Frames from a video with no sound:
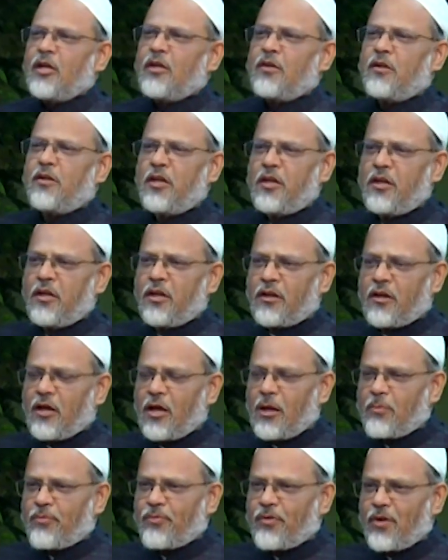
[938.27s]
needing
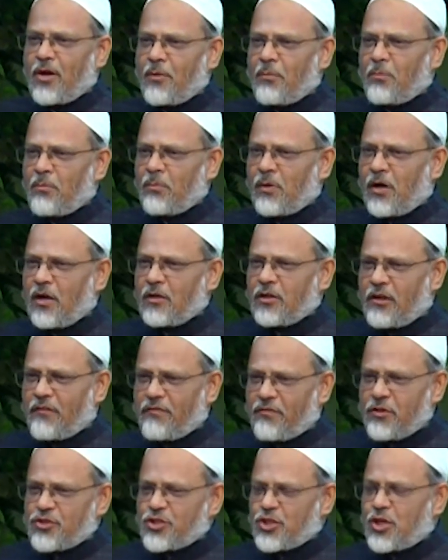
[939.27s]
help from at
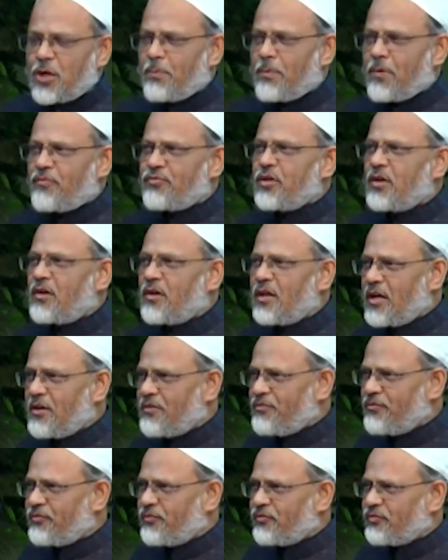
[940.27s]
every step of your
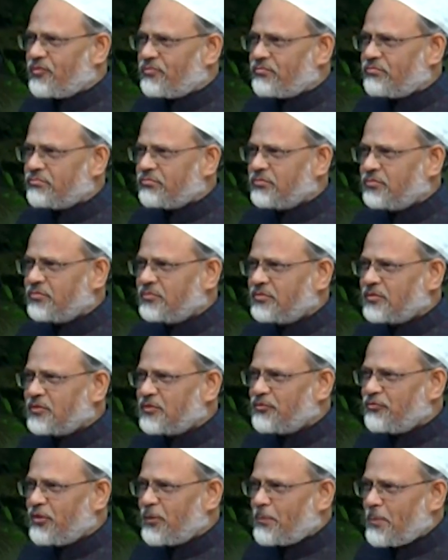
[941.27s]
life
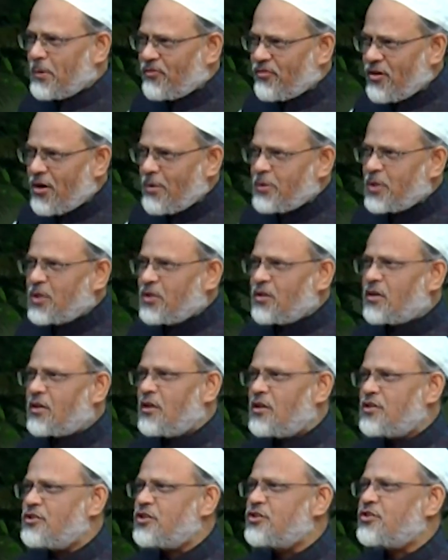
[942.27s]
for performing a
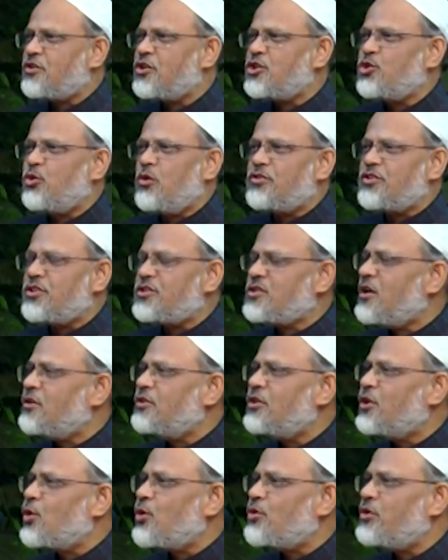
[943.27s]
religious ritual is
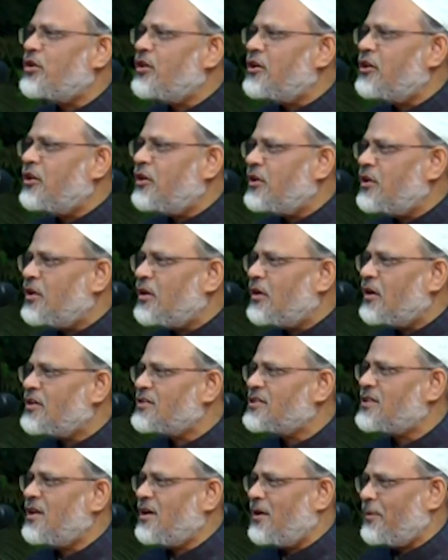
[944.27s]
not the routine in
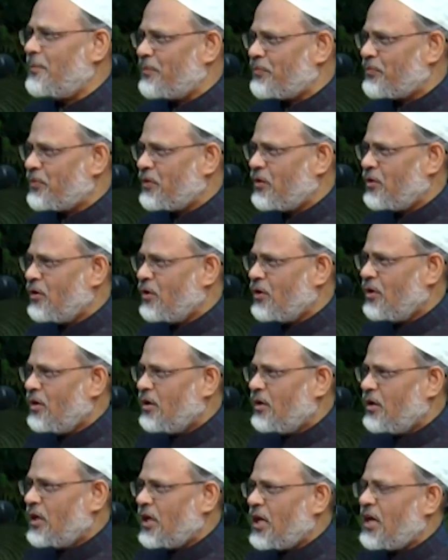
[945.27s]
Islam.
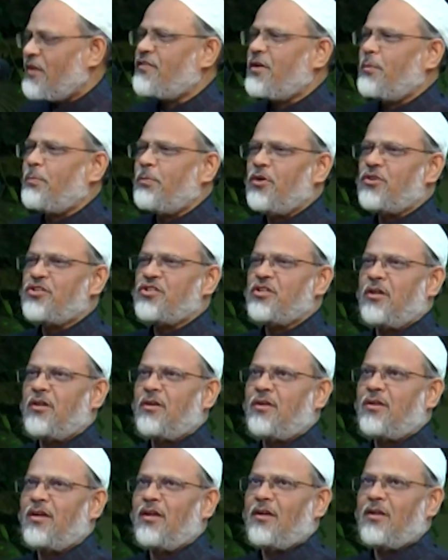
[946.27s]
Every
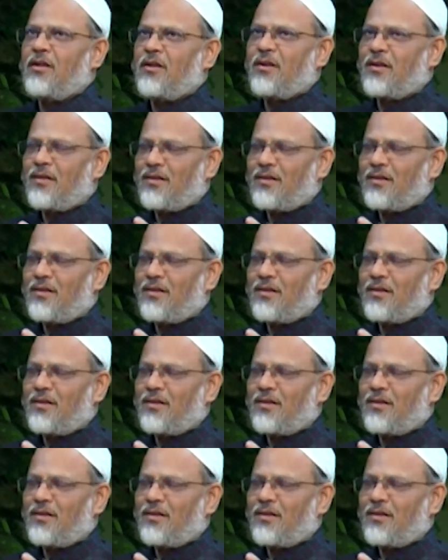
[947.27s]
person can